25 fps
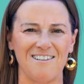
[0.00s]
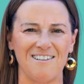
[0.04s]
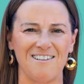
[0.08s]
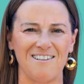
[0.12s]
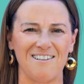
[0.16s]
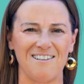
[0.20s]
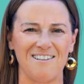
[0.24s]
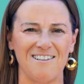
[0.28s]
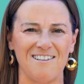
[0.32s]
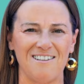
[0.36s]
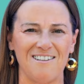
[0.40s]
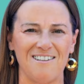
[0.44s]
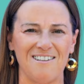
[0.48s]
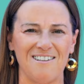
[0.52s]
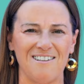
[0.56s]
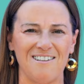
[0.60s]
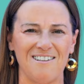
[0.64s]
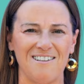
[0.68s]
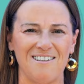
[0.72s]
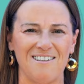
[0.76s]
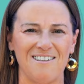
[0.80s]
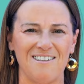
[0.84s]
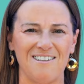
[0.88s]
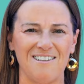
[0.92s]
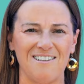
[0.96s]

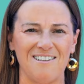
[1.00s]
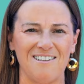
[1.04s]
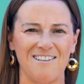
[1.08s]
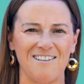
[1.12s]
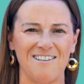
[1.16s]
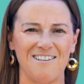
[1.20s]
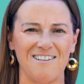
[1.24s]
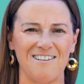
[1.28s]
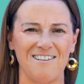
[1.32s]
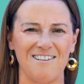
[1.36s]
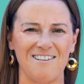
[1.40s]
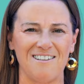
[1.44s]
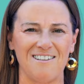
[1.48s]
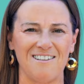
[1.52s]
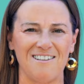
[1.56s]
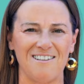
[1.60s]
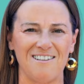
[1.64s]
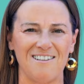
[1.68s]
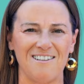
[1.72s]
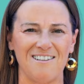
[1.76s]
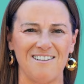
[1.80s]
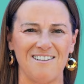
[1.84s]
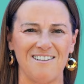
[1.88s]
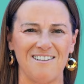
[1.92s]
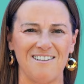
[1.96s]

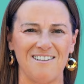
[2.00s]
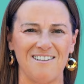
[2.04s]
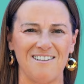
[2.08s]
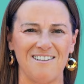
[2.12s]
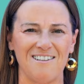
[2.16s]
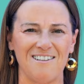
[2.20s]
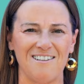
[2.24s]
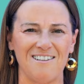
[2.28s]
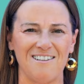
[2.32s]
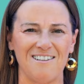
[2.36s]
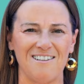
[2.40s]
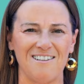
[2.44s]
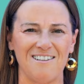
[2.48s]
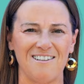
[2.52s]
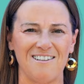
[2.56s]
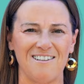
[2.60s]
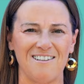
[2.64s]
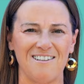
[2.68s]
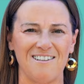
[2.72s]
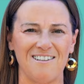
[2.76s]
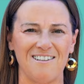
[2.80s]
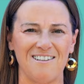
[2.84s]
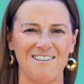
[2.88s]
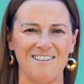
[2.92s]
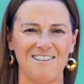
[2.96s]

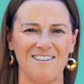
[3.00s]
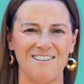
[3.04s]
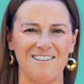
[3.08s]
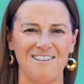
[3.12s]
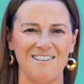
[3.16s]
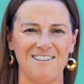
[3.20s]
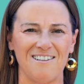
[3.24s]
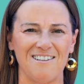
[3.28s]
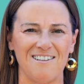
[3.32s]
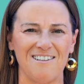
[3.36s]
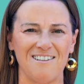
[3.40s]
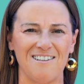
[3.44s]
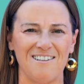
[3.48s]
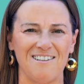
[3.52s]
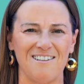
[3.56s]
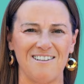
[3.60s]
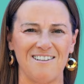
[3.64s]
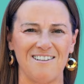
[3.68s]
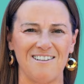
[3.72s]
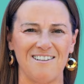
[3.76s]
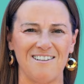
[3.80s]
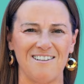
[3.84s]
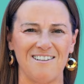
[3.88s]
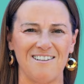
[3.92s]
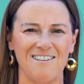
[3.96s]

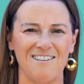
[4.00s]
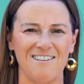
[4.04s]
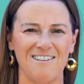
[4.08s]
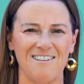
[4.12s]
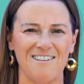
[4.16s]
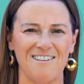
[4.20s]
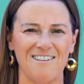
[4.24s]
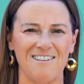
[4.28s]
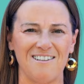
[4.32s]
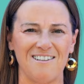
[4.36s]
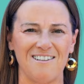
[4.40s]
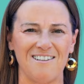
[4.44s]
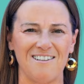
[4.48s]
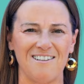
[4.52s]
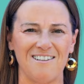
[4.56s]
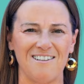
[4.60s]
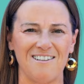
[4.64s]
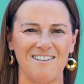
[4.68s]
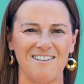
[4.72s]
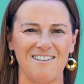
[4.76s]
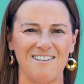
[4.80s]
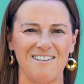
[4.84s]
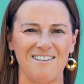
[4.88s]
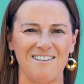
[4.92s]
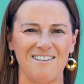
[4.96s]

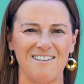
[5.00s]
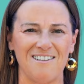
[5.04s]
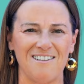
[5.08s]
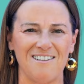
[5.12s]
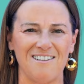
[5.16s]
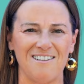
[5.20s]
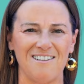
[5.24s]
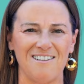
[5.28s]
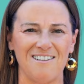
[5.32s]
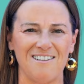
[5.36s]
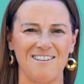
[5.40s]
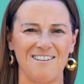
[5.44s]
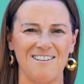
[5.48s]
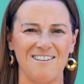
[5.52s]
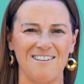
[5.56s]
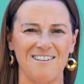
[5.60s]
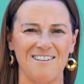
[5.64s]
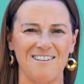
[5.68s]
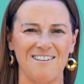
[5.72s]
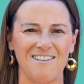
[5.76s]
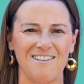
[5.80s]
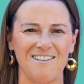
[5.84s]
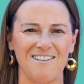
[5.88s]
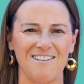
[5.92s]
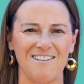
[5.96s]

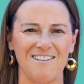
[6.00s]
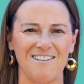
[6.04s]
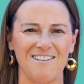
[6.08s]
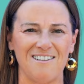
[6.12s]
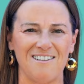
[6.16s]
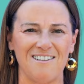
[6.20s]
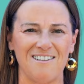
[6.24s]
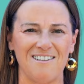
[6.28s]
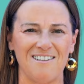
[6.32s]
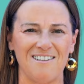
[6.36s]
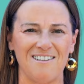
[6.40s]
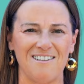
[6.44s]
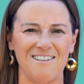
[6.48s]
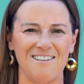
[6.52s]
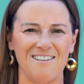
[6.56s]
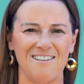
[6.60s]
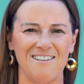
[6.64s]
The face doesn't move, so there is nothing to read.